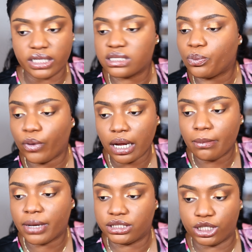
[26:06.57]
it's pretty
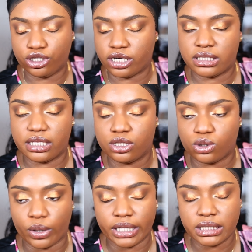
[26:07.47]
much a trusted
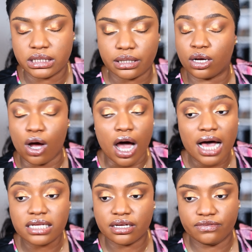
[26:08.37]
source. The
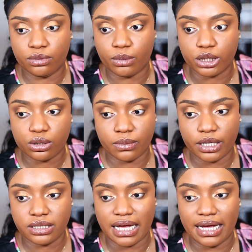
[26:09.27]
cause of
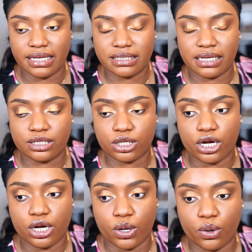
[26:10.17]
dermatomyositis is
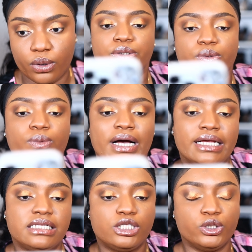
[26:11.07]
unknown. What
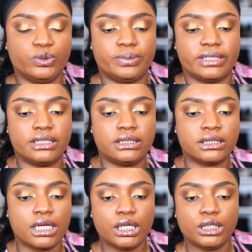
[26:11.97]
is lupus?
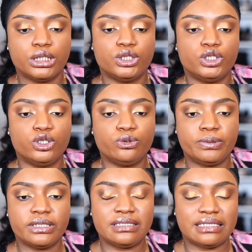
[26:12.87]

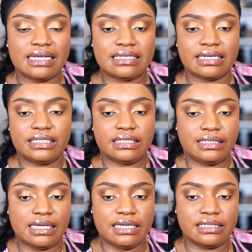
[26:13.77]
Lupus is a
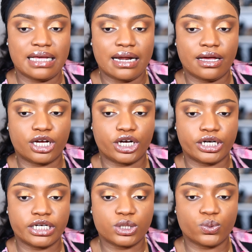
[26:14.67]
disease that
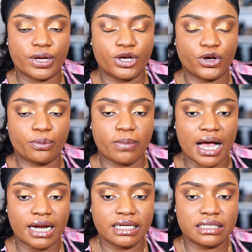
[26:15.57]
occurs when your
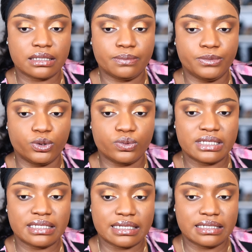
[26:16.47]
body's immune
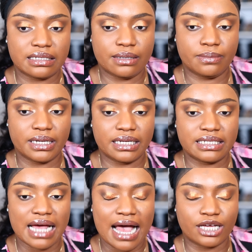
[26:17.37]
system
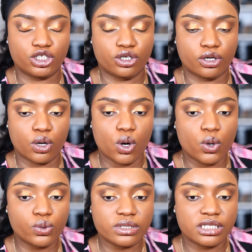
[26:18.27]
attacks your
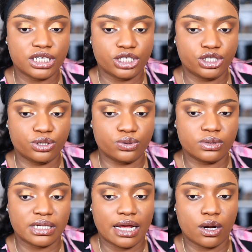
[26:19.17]
own
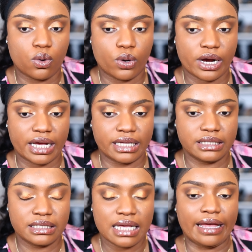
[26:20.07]
tissues and
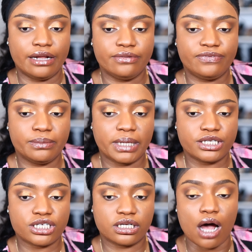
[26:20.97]
organs.
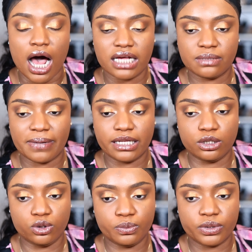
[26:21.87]
Inflammation caused by
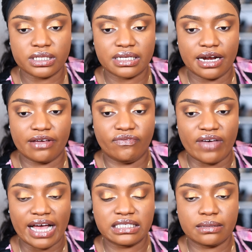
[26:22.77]
lupus can
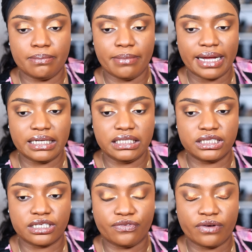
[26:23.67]
affect many
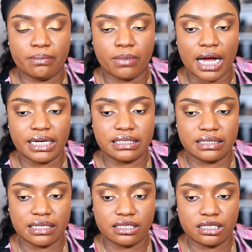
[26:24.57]
different body
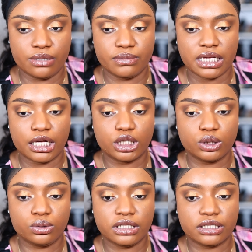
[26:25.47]
systems,
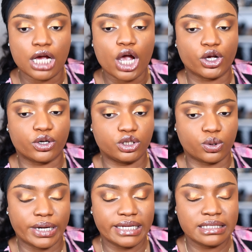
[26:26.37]
including your
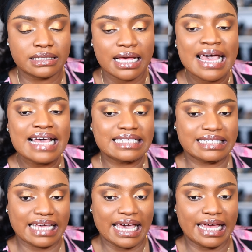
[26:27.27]
joints,
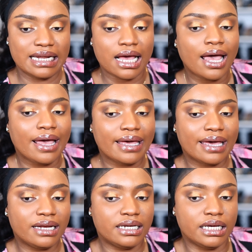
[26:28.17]
skin,
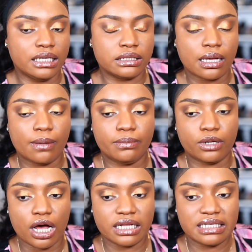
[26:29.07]
kidneys,
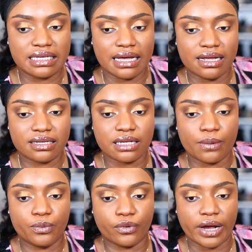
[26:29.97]
blood cells,
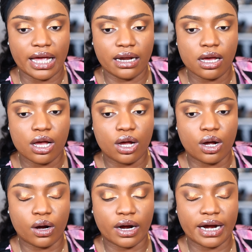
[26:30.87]
brain,
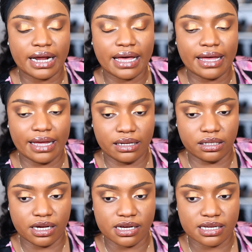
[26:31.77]
heart, and
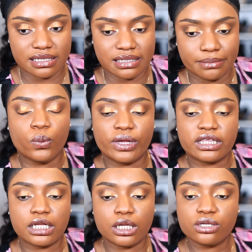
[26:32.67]
lungs.
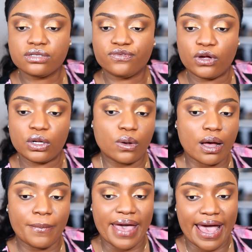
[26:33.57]
With close
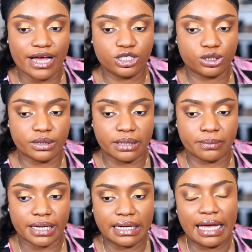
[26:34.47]
follow-up and
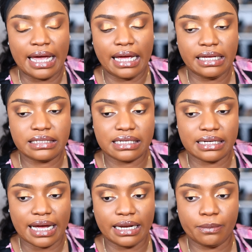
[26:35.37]
treatment, 80 to
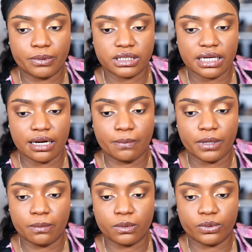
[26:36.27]
90% of
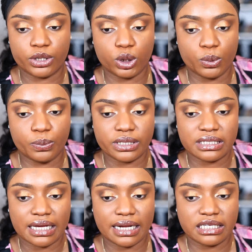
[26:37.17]
people with lupus
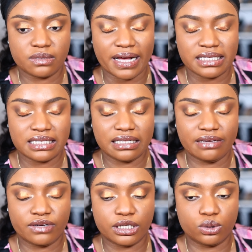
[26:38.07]
can expect to
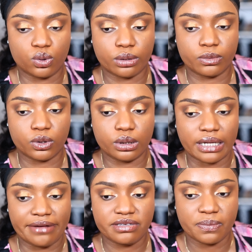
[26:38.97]
live a normal
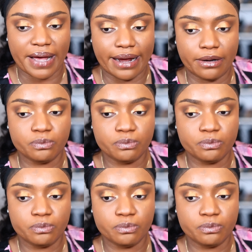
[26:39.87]
lifespan.